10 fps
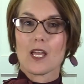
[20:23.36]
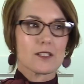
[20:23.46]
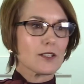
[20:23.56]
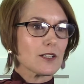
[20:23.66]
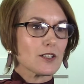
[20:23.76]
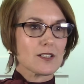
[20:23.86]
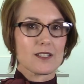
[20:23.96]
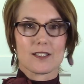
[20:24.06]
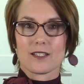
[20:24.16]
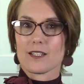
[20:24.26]
Sorry, guys,
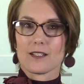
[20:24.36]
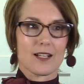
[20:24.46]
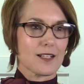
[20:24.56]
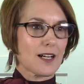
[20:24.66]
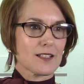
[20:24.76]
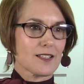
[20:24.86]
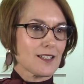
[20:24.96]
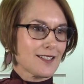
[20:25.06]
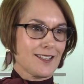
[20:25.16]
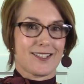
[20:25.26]

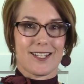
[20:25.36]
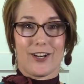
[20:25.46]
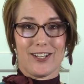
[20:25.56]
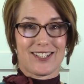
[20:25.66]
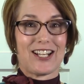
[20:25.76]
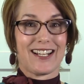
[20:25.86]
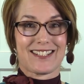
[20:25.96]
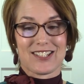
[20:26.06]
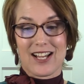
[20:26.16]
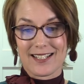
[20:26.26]
this is seriously
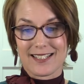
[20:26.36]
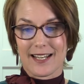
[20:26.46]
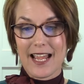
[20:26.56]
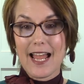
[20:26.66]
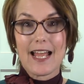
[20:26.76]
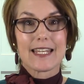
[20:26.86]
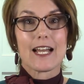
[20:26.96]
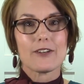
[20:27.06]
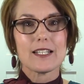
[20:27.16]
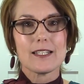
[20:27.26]
exciting.
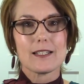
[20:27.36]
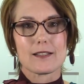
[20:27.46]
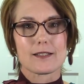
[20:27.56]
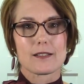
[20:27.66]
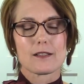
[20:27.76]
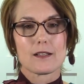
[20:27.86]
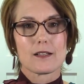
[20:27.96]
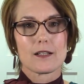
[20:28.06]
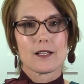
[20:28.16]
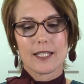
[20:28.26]
Here
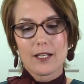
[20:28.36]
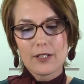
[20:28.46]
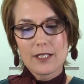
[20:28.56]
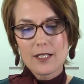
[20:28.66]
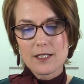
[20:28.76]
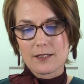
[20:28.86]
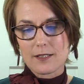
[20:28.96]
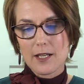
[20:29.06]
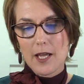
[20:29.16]
it is.